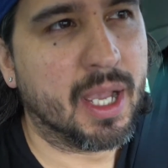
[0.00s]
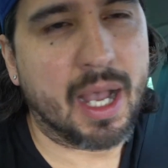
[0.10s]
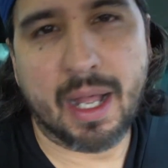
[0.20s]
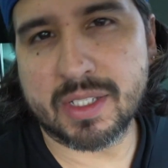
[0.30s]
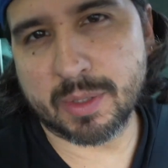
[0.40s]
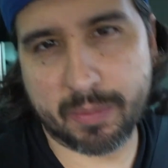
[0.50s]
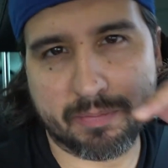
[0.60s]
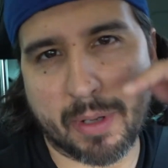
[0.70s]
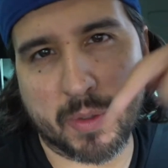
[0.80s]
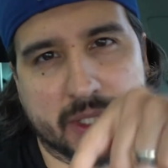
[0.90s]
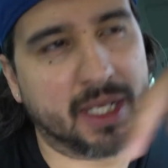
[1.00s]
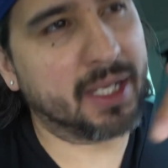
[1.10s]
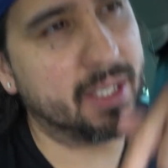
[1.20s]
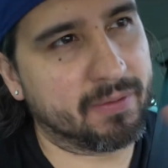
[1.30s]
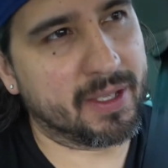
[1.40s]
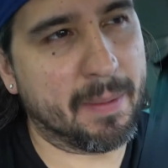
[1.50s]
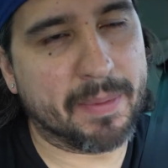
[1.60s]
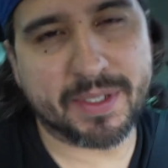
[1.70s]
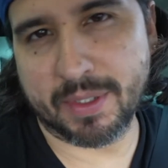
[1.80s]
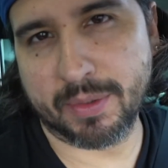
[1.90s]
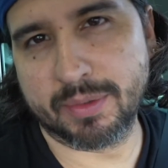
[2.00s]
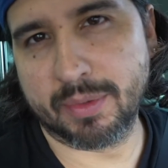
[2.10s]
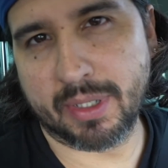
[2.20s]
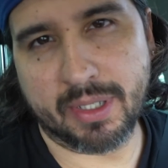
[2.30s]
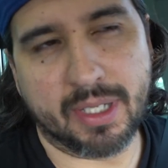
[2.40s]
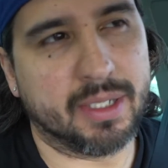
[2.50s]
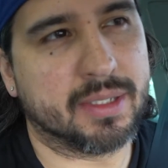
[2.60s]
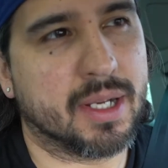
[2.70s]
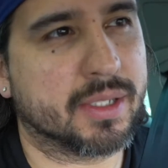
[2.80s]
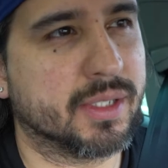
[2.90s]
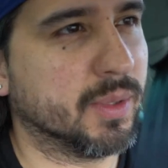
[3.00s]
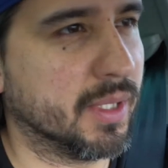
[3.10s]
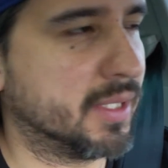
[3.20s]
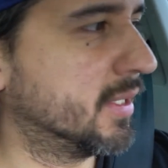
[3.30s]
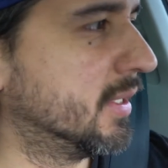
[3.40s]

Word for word: I'll also post the link of the episode where he talks to us,